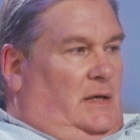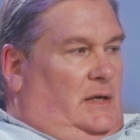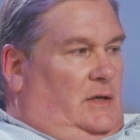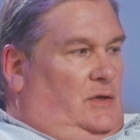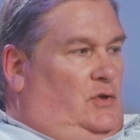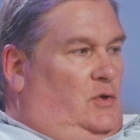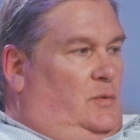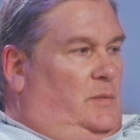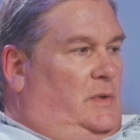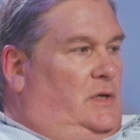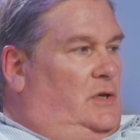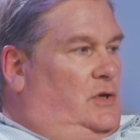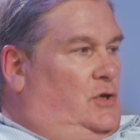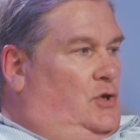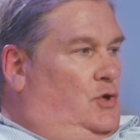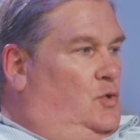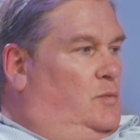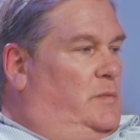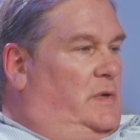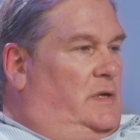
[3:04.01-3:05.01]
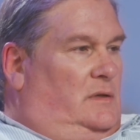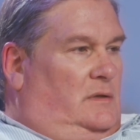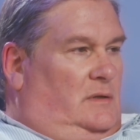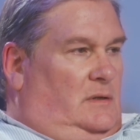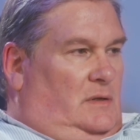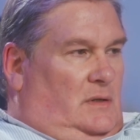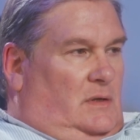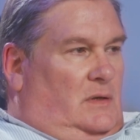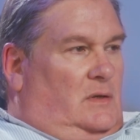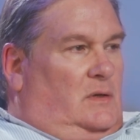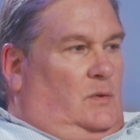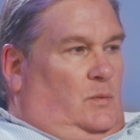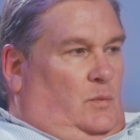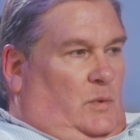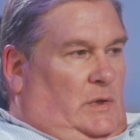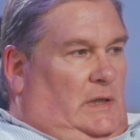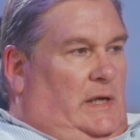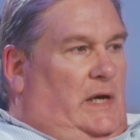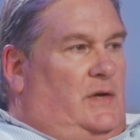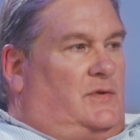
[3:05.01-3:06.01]
a human to human
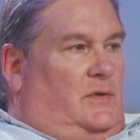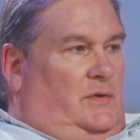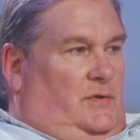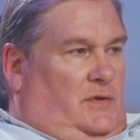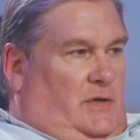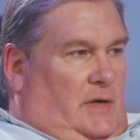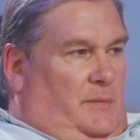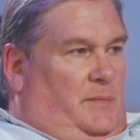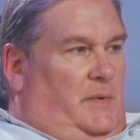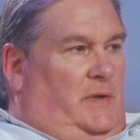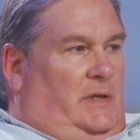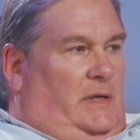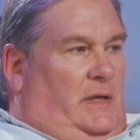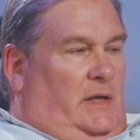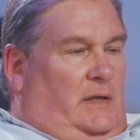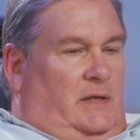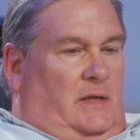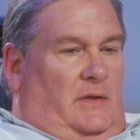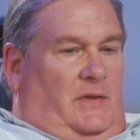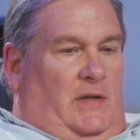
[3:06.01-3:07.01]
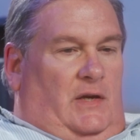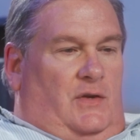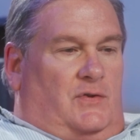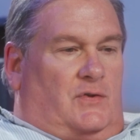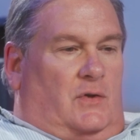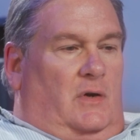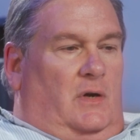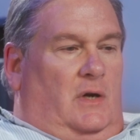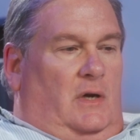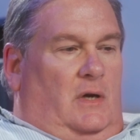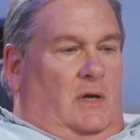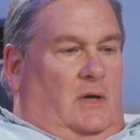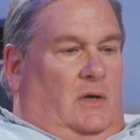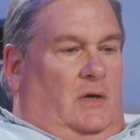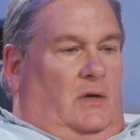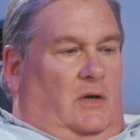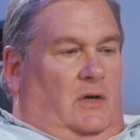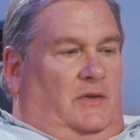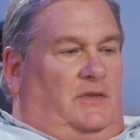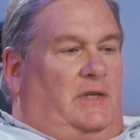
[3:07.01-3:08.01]
relationship, and that these are
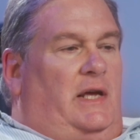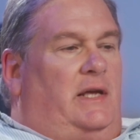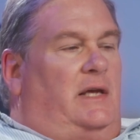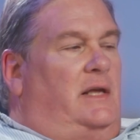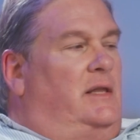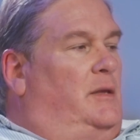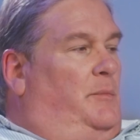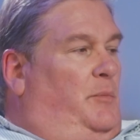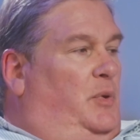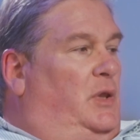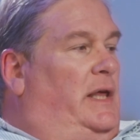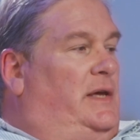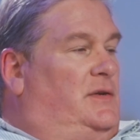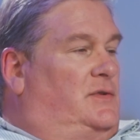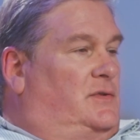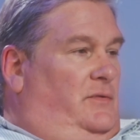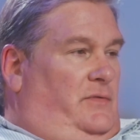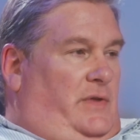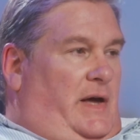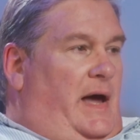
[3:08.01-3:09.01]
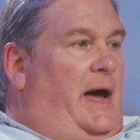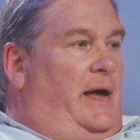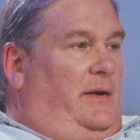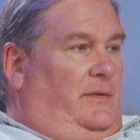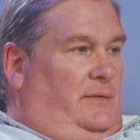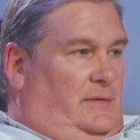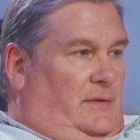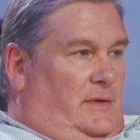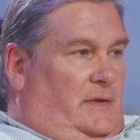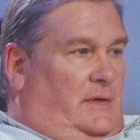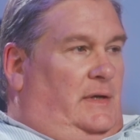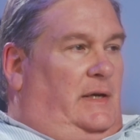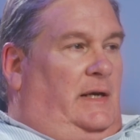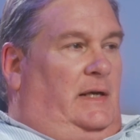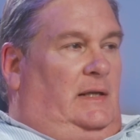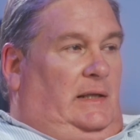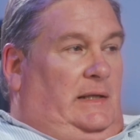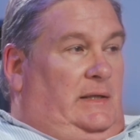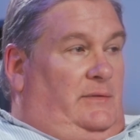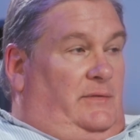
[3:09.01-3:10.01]
taking the place of that
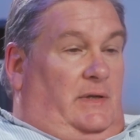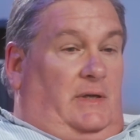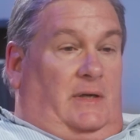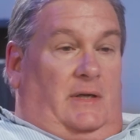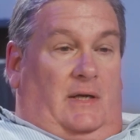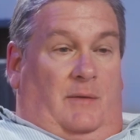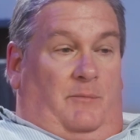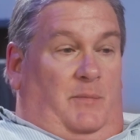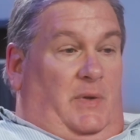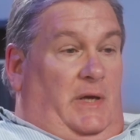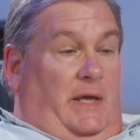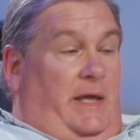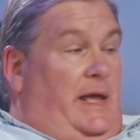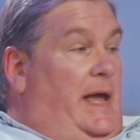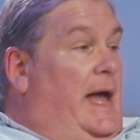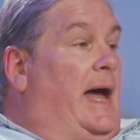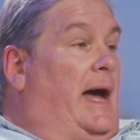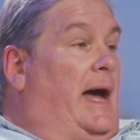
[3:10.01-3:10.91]
and leaving a big